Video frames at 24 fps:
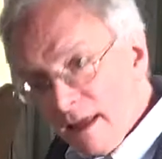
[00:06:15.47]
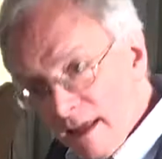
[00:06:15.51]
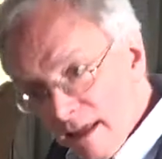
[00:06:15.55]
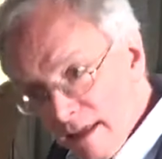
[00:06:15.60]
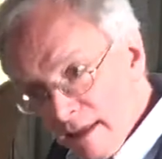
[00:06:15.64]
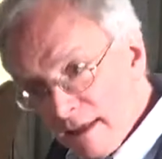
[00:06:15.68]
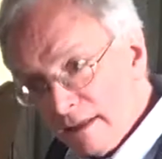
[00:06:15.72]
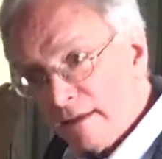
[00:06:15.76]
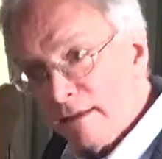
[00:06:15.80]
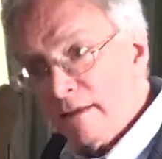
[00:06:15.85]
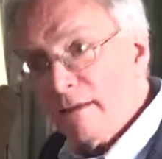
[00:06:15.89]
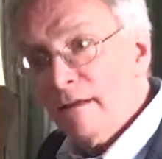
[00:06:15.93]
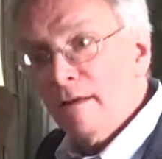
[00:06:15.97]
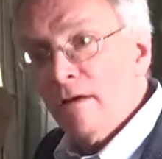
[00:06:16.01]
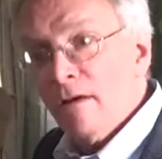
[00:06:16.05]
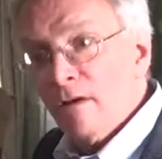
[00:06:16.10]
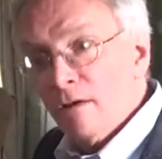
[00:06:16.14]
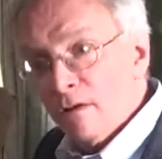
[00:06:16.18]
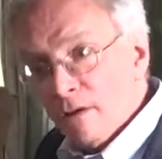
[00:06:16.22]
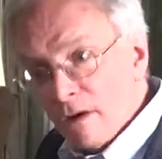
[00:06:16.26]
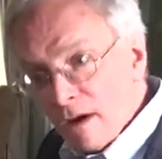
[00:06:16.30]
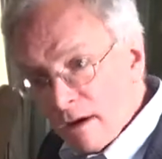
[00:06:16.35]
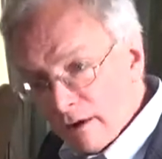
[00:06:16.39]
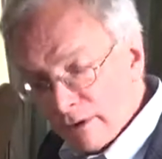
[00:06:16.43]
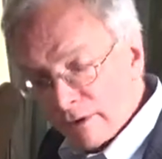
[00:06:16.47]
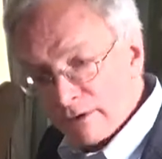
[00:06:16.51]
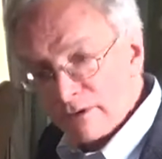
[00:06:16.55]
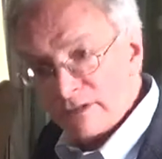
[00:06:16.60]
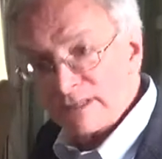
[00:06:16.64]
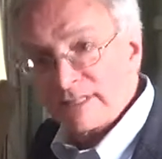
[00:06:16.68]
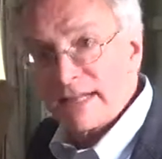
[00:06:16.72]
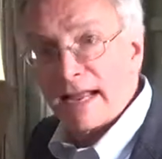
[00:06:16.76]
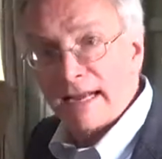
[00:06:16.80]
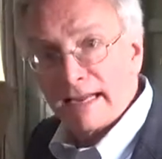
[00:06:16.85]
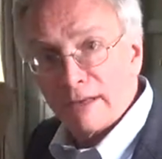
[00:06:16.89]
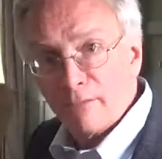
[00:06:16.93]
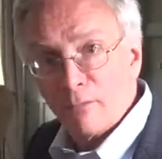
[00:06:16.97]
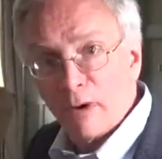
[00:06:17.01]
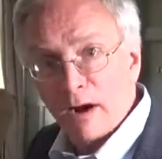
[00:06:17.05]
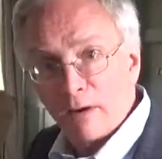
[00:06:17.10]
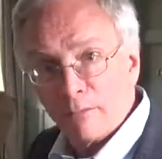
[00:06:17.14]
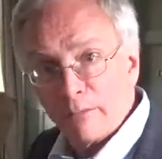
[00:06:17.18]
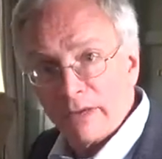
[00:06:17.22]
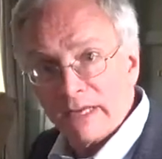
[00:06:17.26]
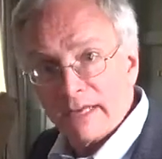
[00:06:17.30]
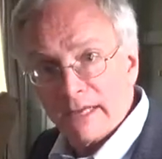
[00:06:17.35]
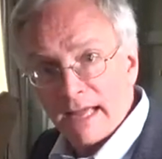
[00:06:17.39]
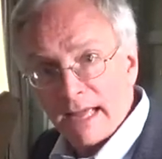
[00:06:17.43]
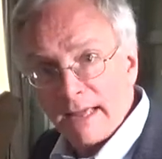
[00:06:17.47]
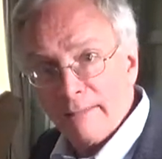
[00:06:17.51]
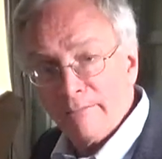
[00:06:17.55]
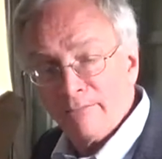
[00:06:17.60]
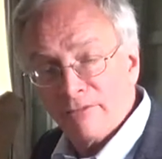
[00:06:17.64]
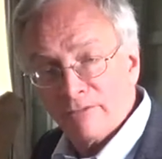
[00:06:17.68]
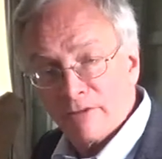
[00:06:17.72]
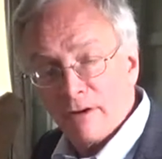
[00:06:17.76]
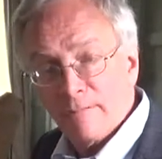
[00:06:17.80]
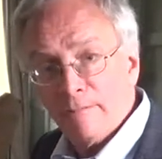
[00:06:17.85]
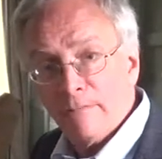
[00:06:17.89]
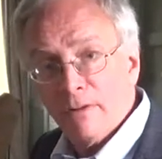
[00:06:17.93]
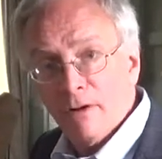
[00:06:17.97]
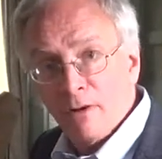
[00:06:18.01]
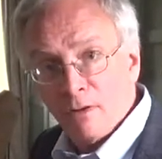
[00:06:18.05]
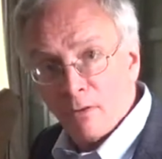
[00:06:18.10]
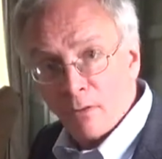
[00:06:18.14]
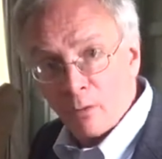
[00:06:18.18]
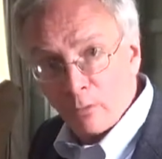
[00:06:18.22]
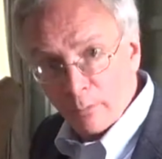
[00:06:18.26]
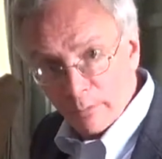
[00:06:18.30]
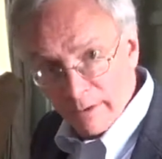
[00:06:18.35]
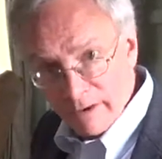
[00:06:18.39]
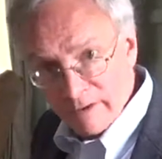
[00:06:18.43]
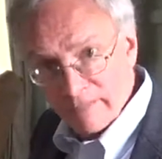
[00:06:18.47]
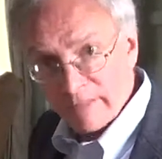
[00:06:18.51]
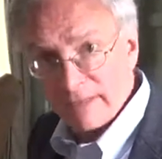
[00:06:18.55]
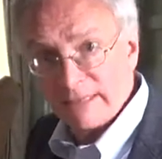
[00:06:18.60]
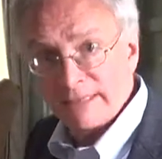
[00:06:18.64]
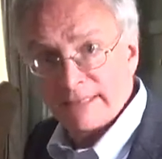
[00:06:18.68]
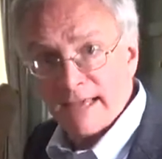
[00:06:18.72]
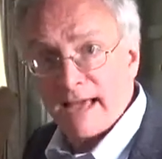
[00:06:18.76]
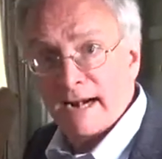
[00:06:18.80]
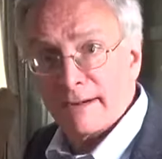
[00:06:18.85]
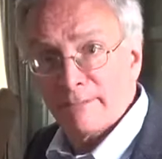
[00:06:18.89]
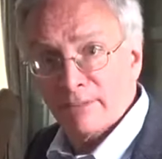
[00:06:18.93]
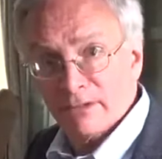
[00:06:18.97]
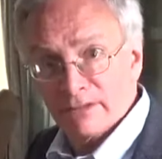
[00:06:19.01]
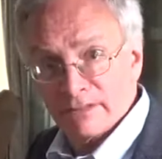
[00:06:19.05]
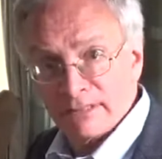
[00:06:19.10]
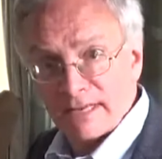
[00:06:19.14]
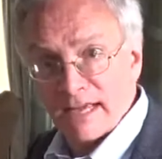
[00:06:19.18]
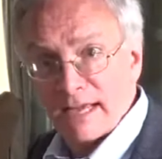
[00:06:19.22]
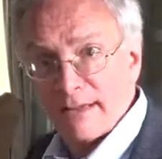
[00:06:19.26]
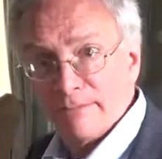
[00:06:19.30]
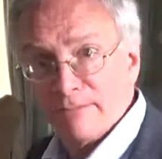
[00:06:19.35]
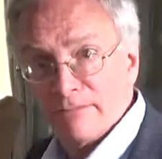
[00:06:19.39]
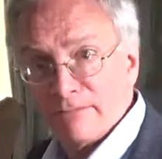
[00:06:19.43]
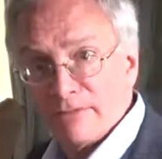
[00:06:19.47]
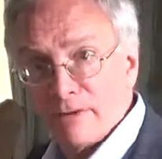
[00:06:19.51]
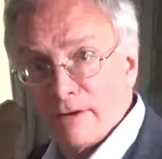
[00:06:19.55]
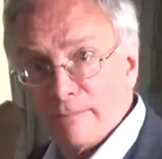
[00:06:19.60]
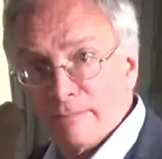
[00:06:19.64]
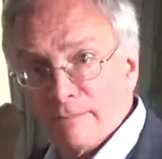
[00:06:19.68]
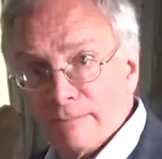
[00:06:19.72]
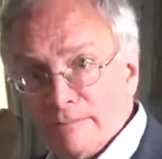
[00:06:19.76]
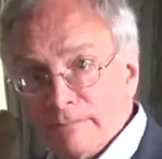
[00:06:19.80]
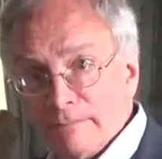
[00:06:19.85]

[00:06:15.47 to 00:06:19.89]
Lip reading: in understanding where we came from or where these animals came from.